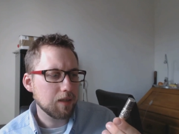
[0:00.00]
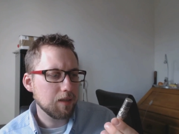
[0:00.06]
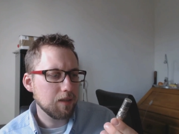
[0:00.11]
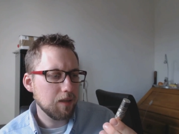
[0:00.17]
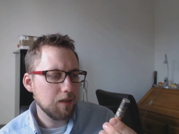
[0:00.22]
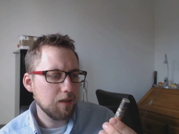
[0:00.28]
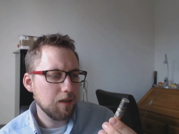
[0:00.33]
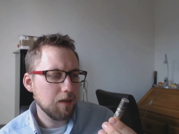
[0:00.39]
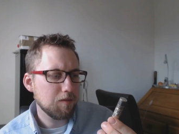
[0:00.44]

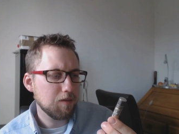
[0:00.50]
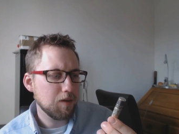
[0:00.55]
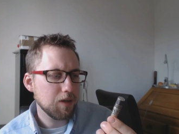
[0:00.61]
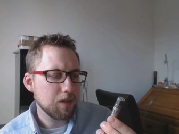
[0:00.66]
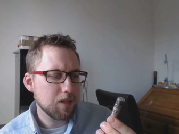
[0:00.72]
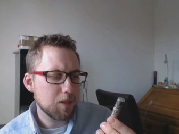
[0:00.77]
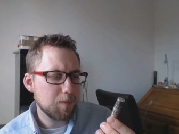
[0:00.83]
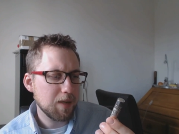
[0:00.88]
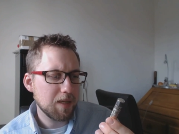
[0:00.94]
Uh, they're
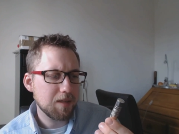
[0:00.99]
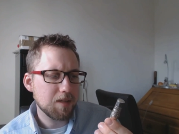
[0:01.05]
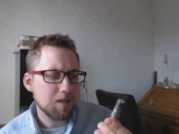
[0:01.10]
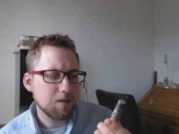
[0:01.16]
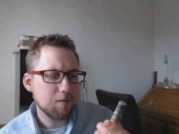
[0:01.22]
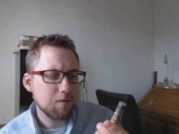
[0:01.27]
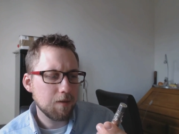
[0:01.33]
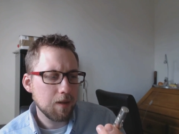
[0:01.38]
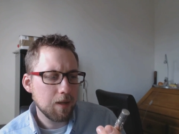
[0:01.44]
very
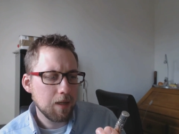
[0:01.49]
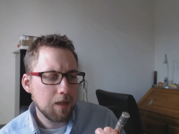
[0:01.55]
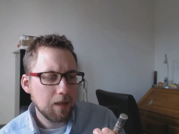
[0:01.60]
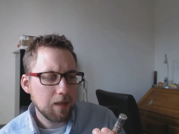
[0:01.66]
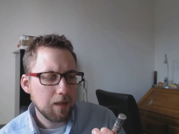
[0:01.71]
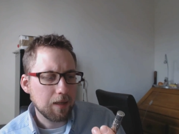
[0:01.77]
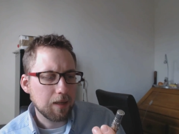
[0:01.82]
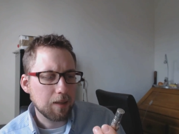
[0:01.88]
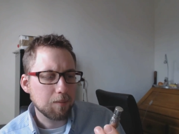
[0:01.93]
expensive,
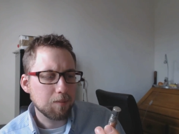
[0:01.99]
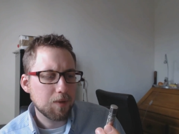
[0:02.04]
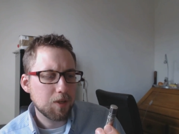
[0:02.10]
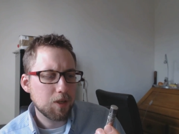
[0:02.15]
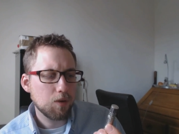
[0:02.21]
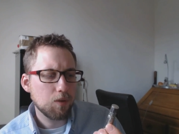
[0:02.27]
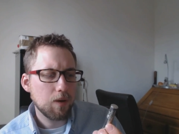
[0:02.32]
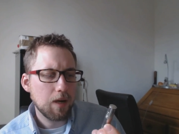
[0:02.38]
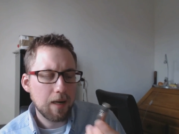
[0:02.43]
um,
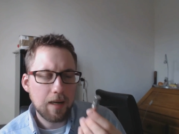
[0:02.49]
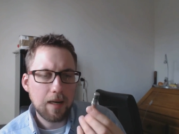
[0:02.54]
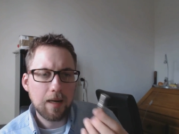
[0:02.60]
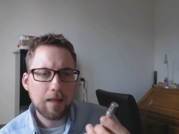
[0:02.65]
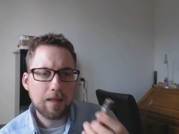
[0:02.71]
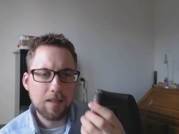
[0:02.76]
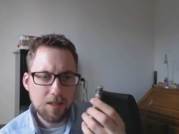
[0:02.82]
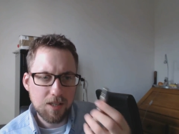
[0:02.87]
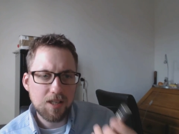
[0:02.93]
so
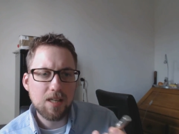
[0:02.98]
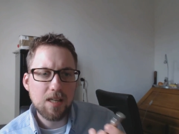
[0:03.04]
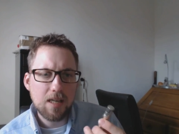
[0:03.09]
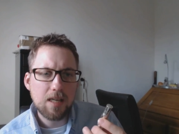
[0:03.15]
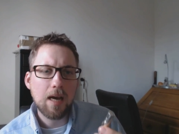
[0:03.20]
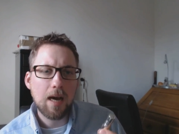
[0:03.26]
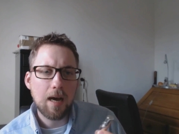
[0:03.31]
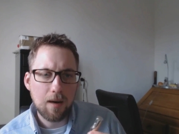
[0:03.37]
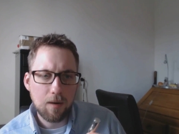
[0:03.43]
I, I can
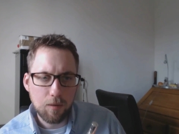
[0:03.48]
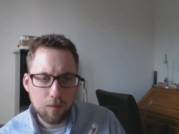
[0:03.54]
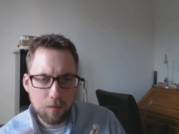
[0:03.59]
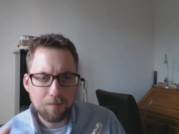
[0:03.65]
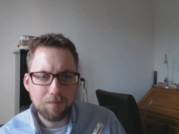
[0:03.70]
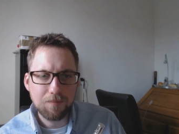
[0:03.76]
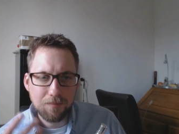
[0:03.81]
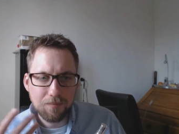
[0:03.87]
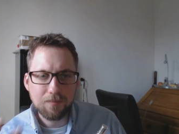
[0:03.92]
see
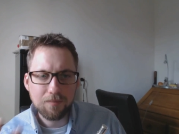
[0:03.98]
how